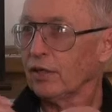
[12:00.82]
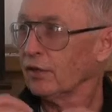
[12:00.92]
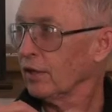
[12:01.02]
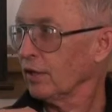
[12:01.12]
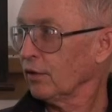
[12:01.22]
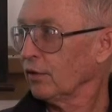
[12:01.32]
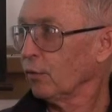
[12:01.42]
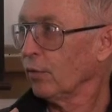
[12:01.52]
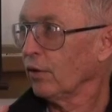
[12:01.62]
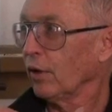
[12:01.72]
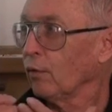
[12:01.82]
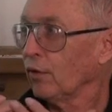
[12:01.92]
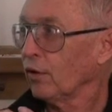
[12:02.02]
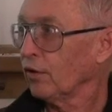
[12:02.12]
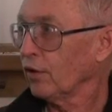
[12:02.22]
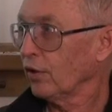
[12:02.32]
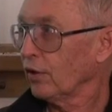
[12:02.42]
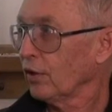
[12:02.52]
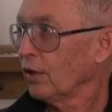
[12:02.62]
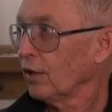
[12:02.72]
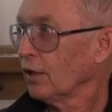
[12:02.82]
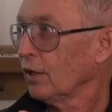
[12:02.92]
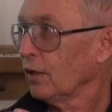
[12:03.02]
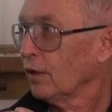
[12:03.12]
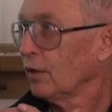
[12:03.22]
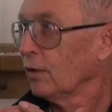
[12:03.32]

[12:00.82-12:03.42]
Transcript: That's right. And you said that the